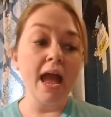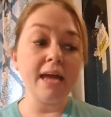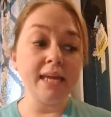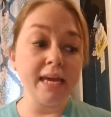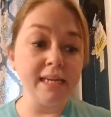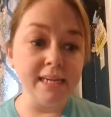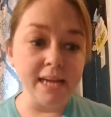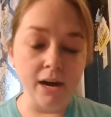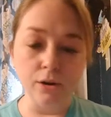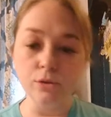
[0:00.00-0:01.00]
and he
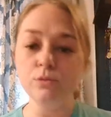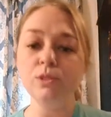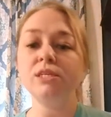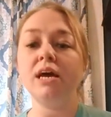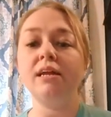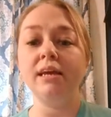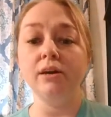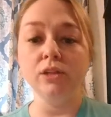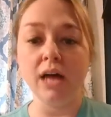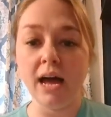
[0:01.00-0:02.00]
knows and
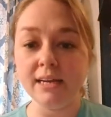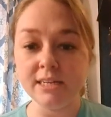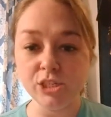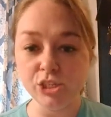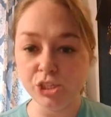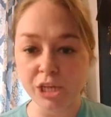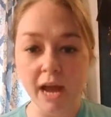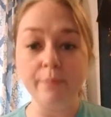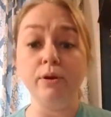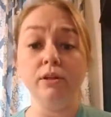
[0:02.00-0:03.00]
he'll like
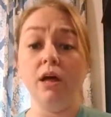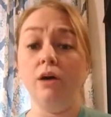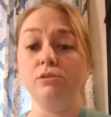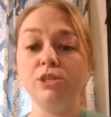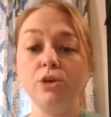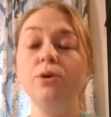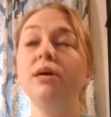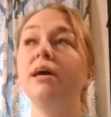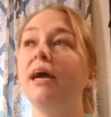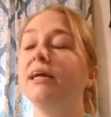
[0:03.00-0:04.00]
jabber along to it.